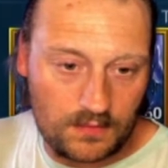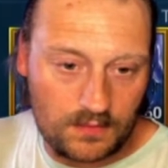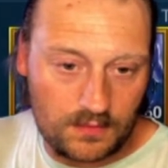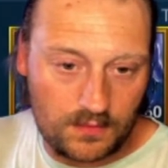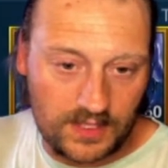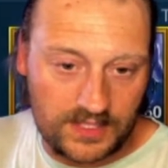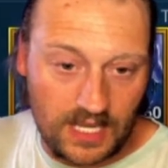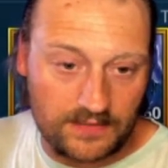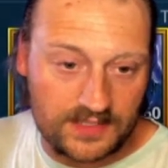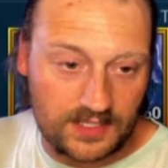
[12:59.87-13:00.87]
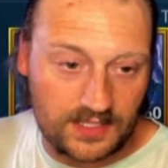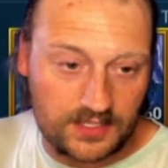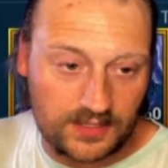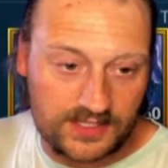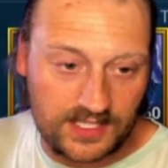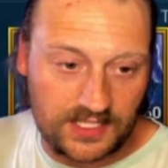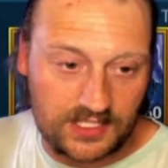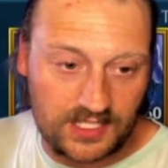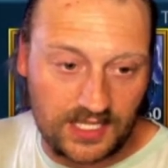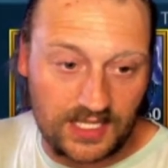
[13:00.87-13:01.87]
Which obviously, as you can see,
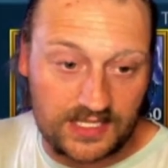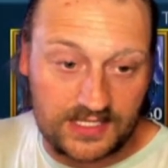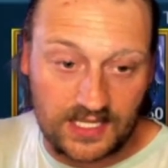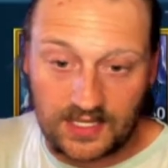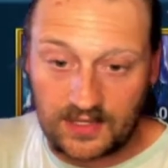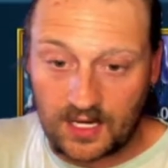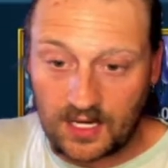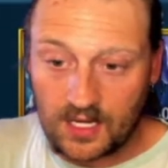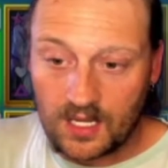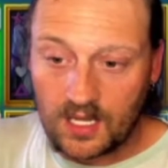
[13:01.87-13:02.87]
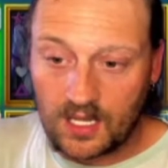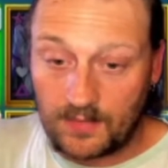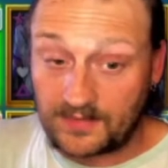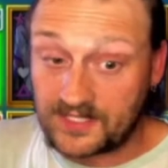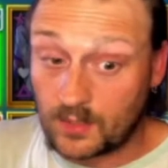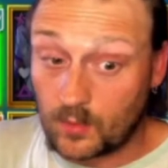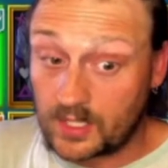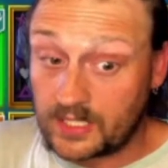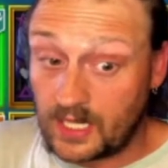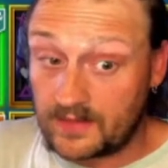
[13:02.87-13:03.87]
she is in there. I'm still
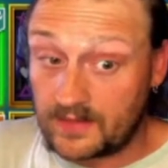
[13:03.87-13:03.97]
working on this